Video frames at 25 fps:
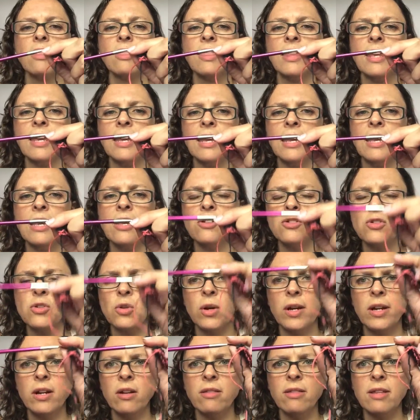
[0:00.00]
The
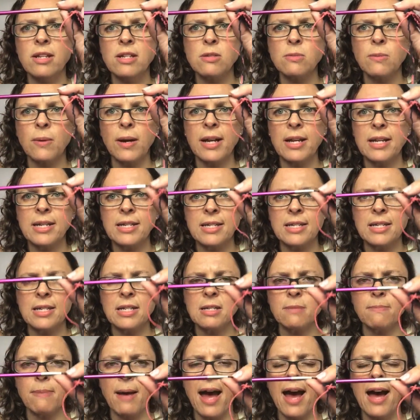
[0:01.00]
join on this one isn't
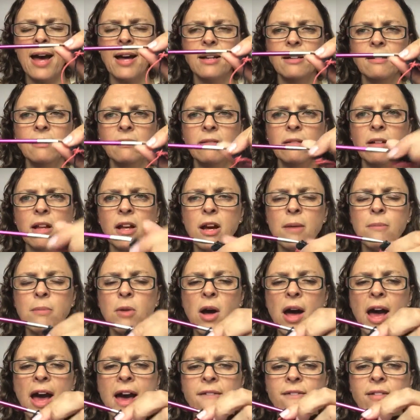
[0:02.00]
as bad. Like, I'm
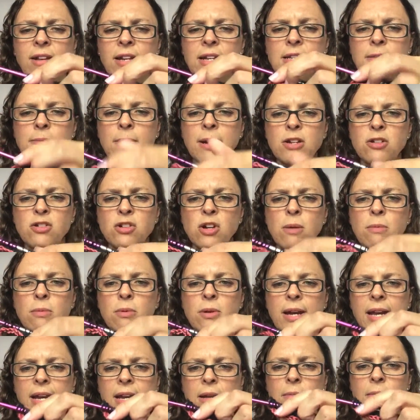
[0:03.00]
not having as much trouble
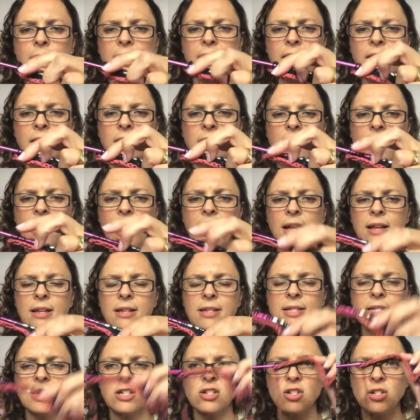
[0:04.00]
getting my
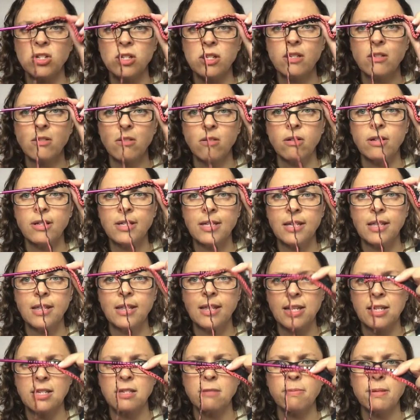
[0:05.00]
stitches onto
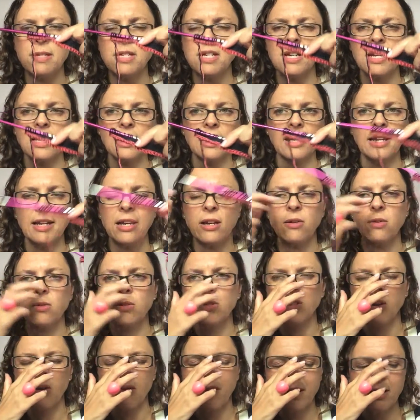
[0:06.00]
this particular needle.
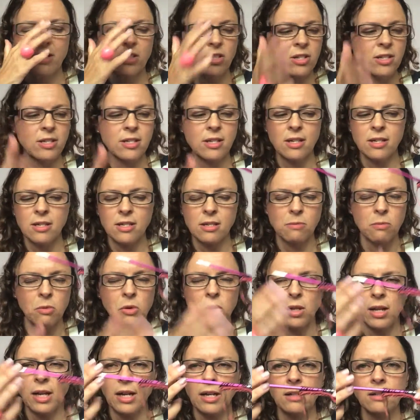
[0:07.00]
So it's just the
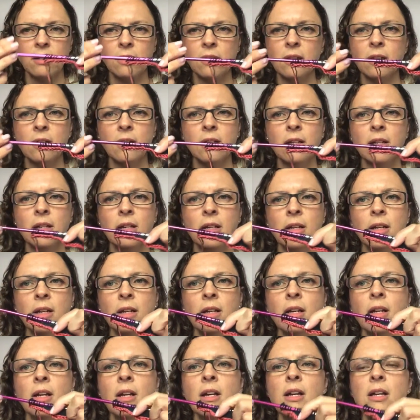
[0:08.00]
smaller
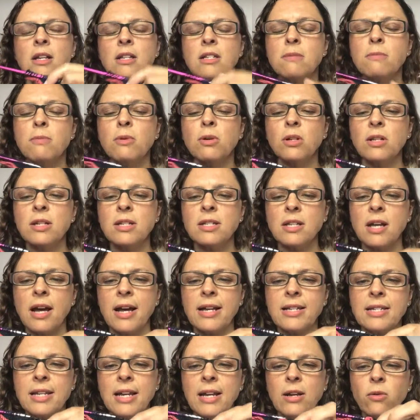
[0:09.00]

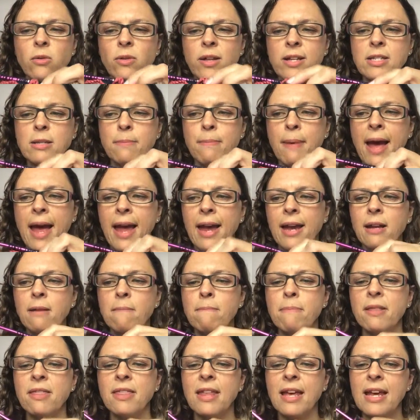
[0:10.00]
size needle that's a pain.
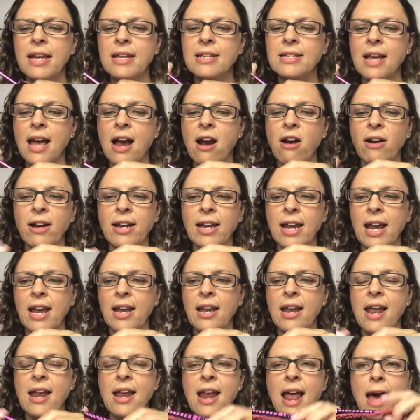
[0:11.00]
But these are,
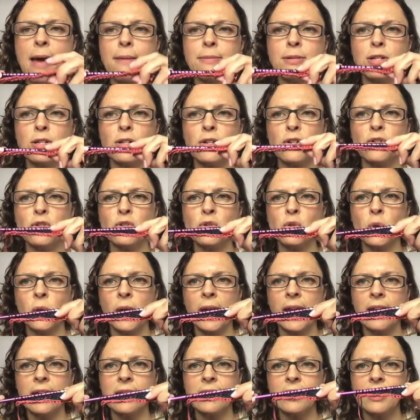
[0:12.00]
again, an absolute
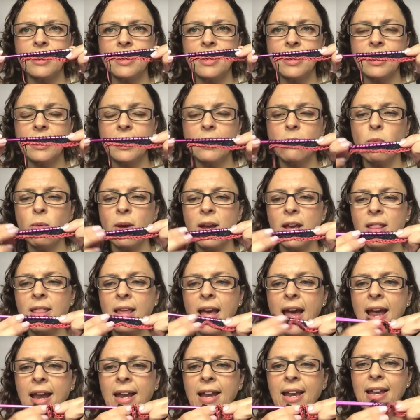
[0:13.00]
joy to knit with,
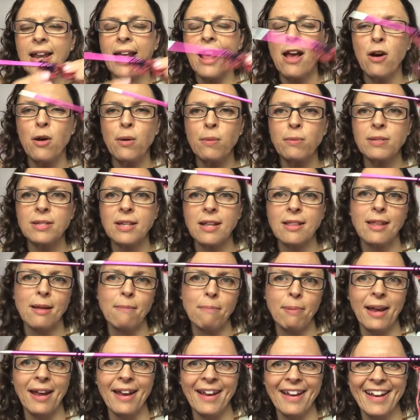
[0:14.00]
and it helps that they're
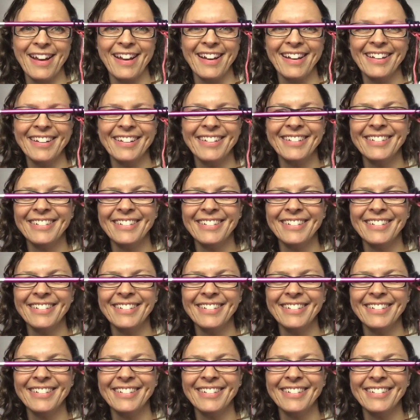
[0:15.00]
pink.